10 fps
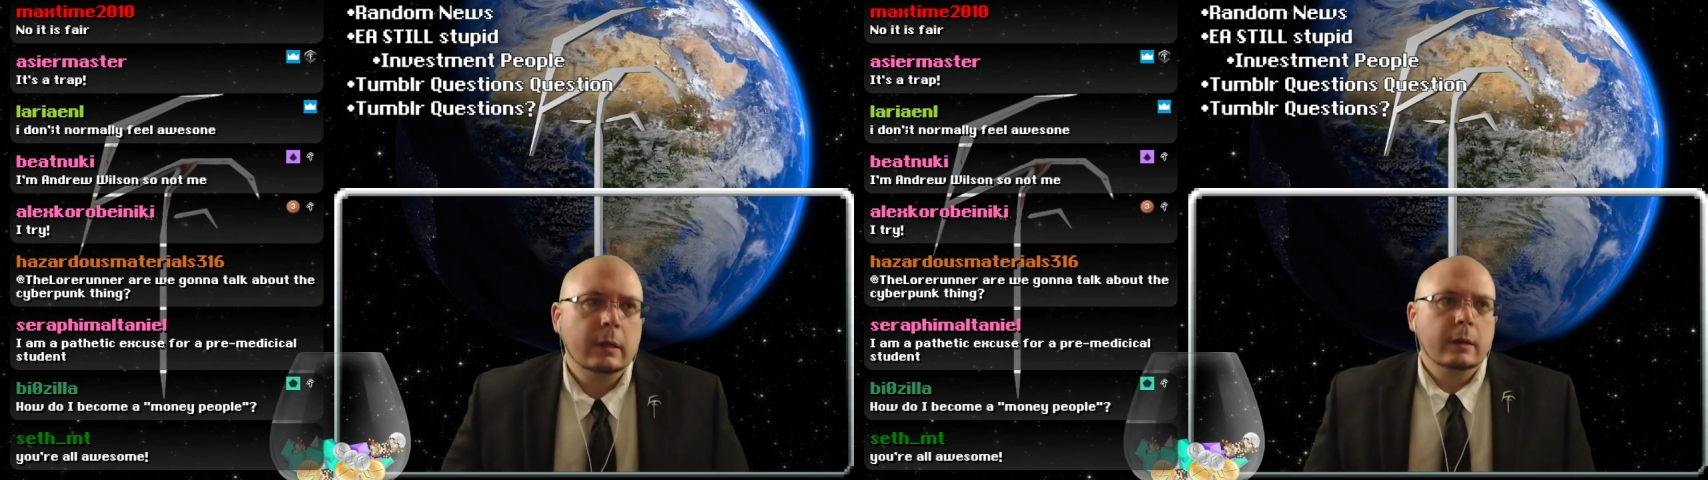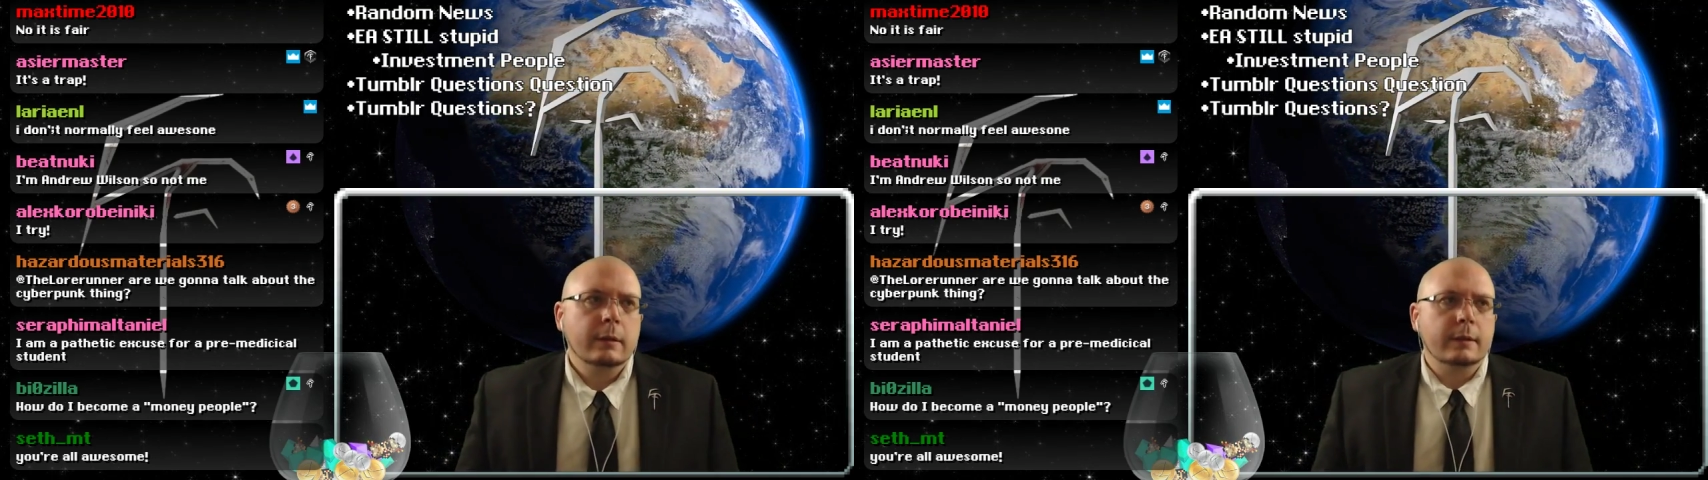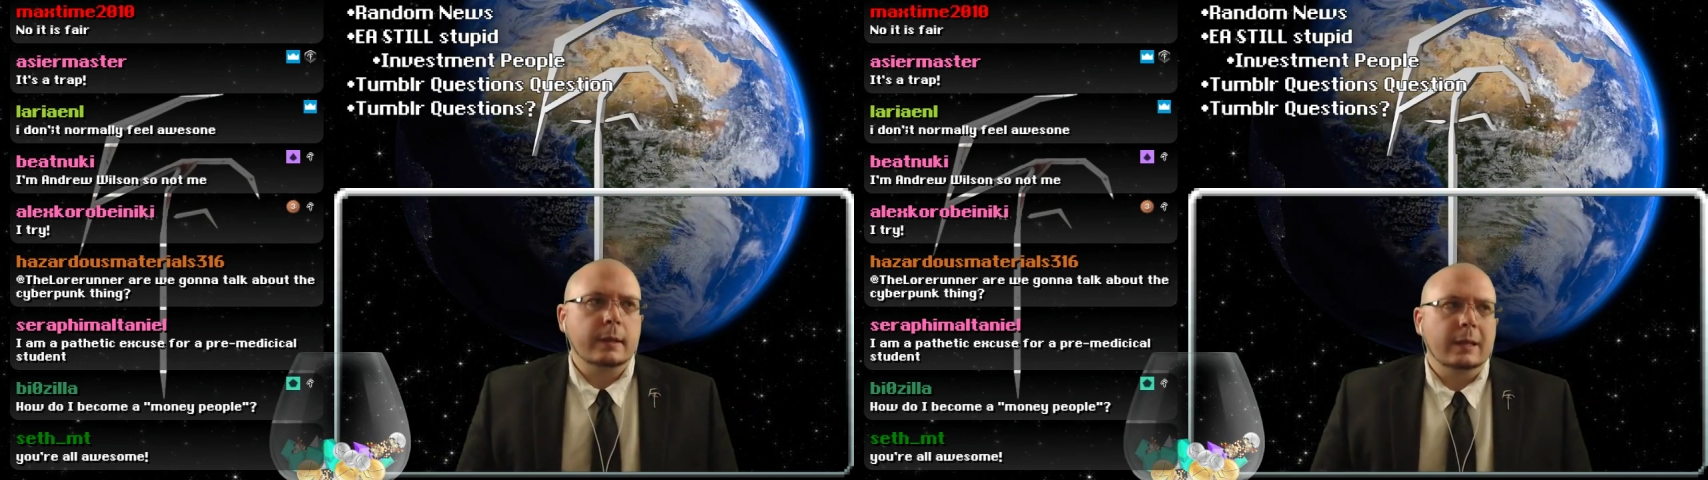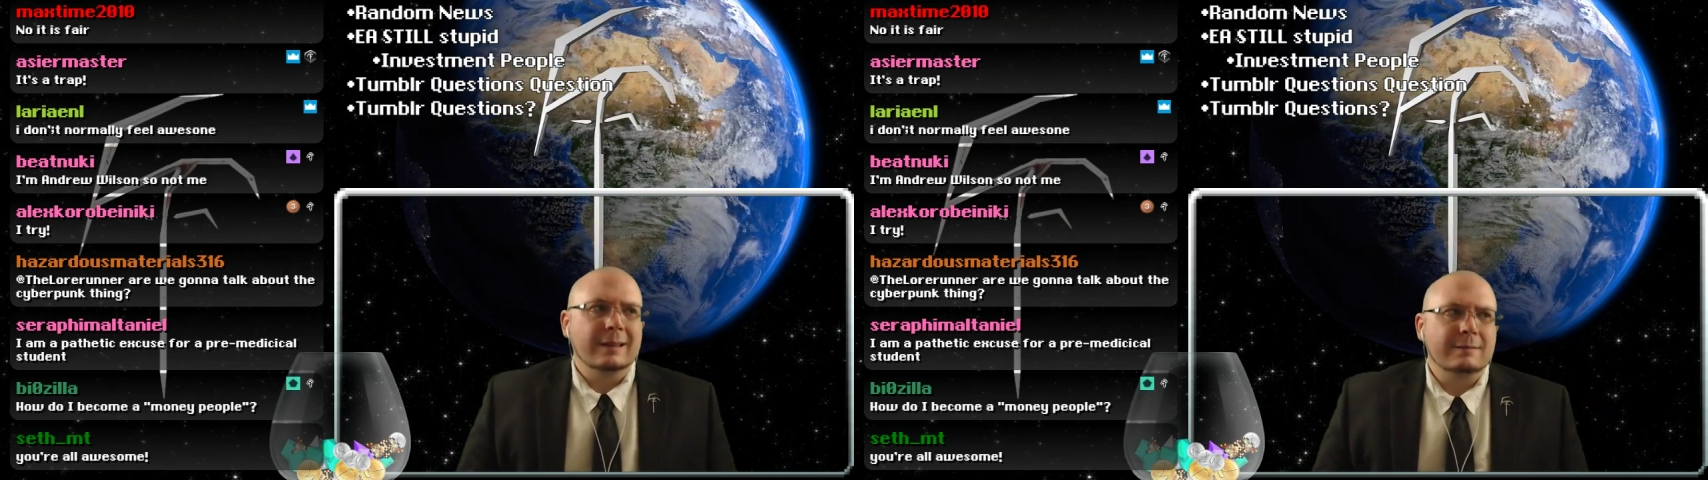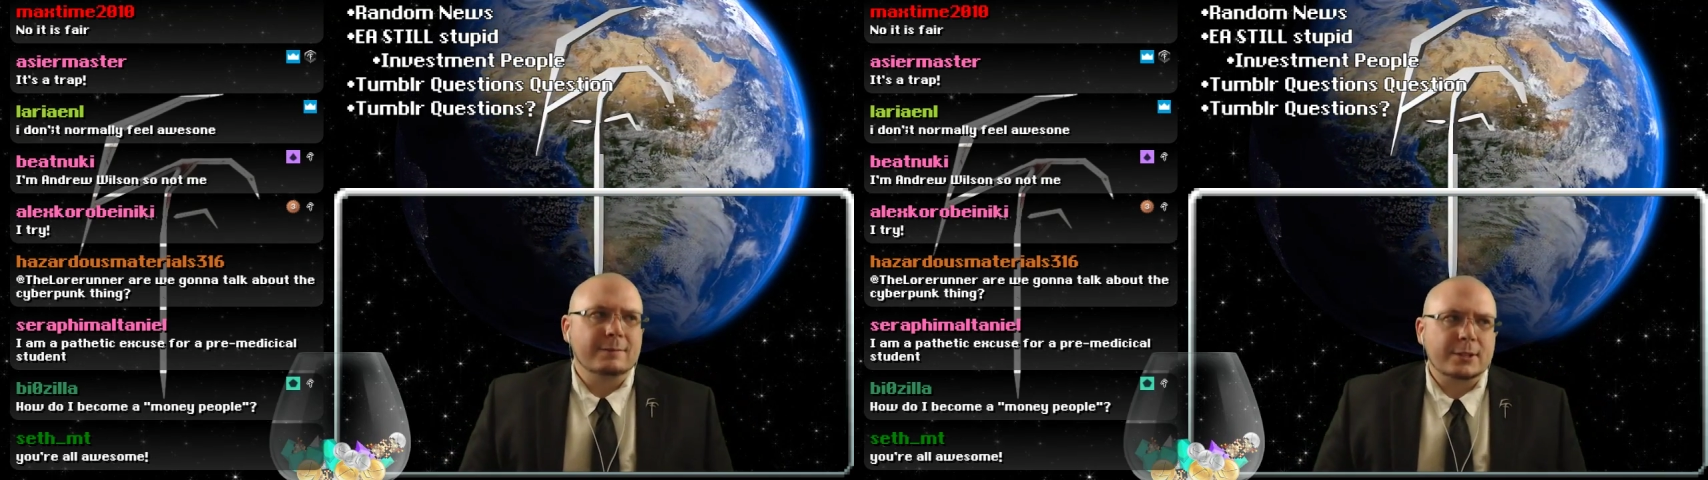the
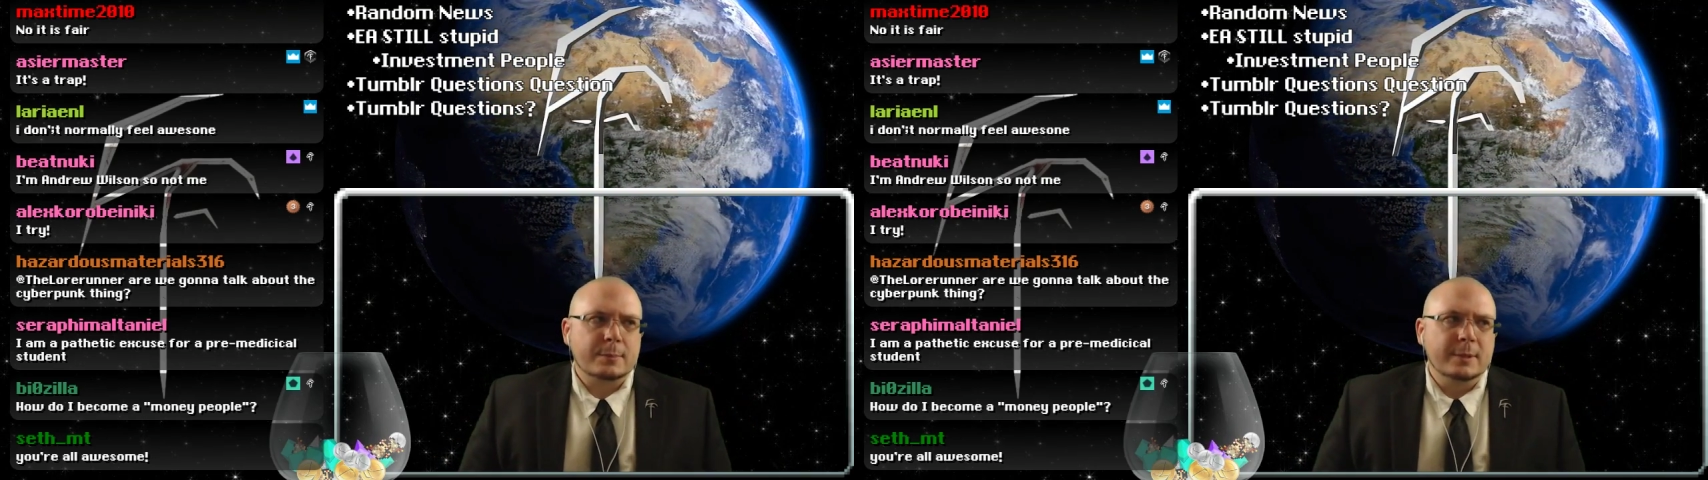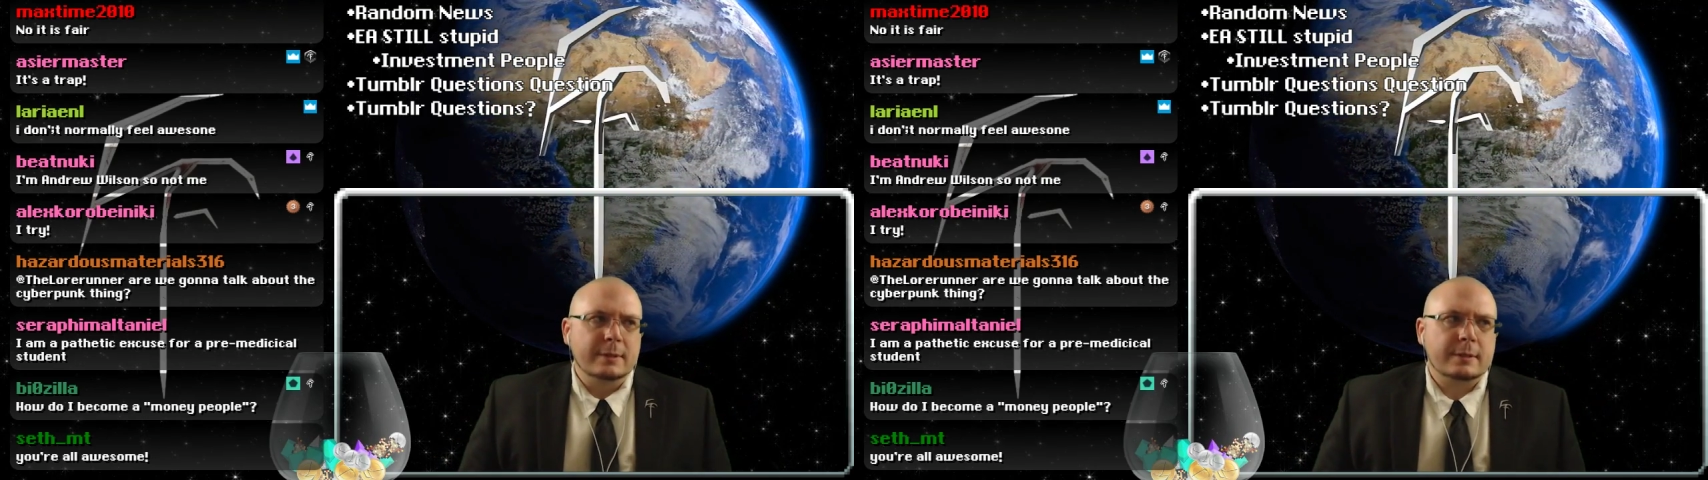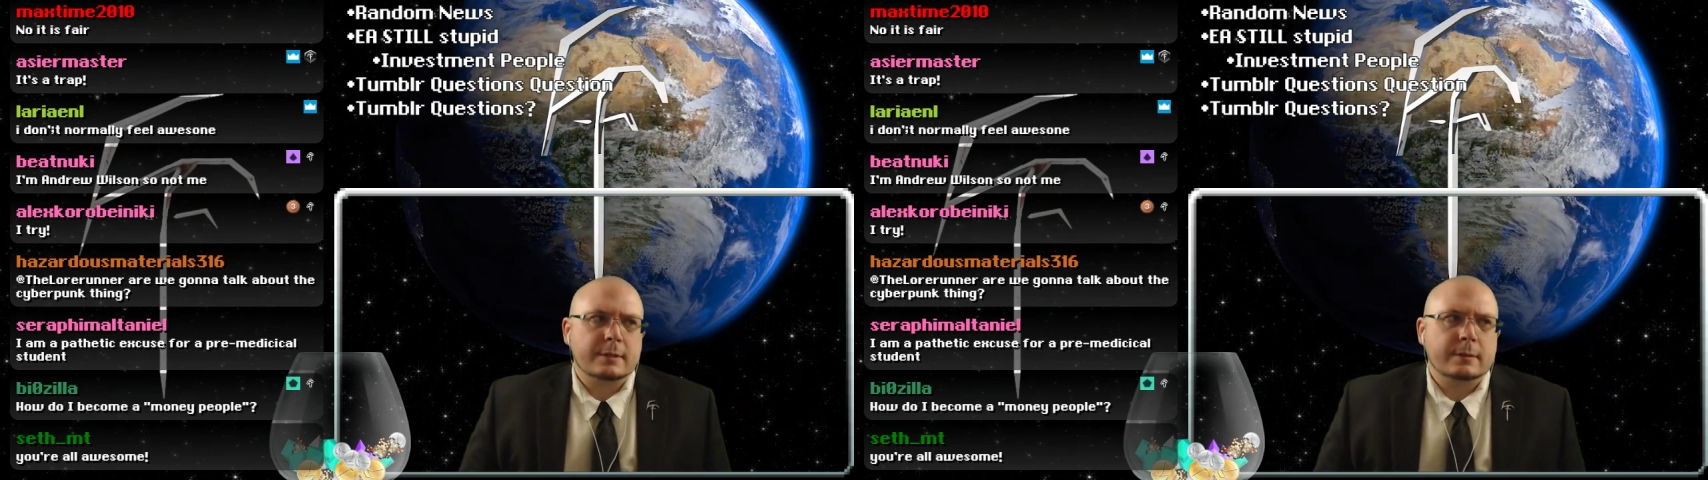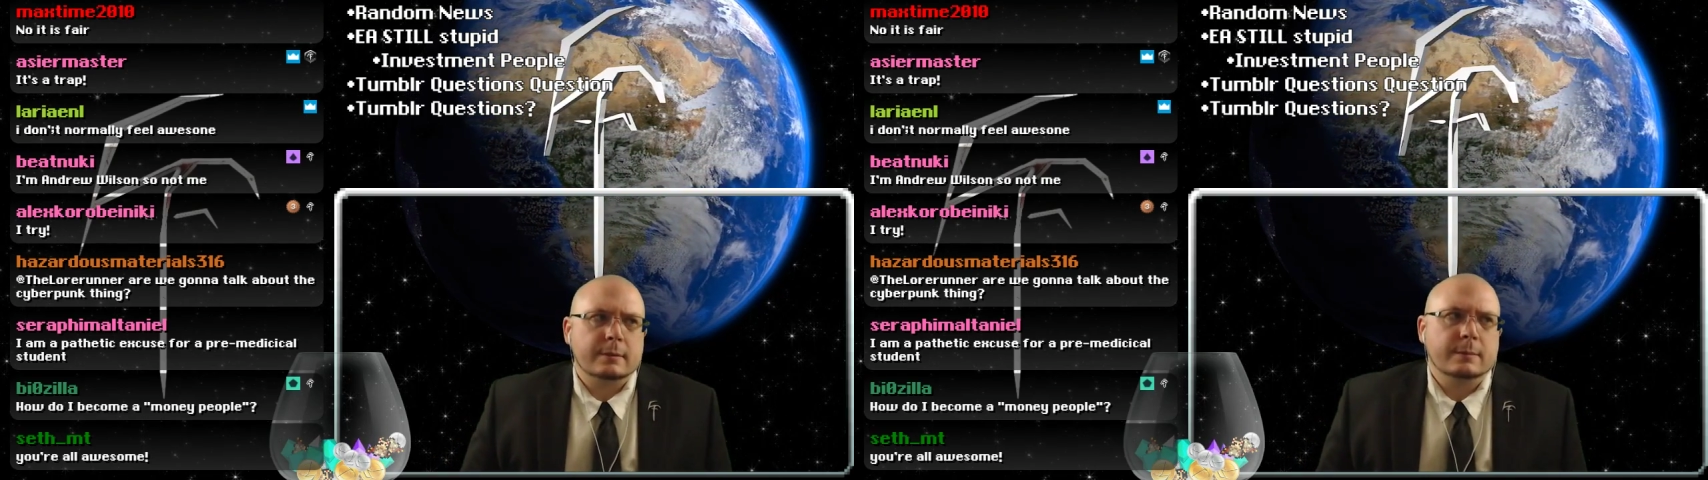investment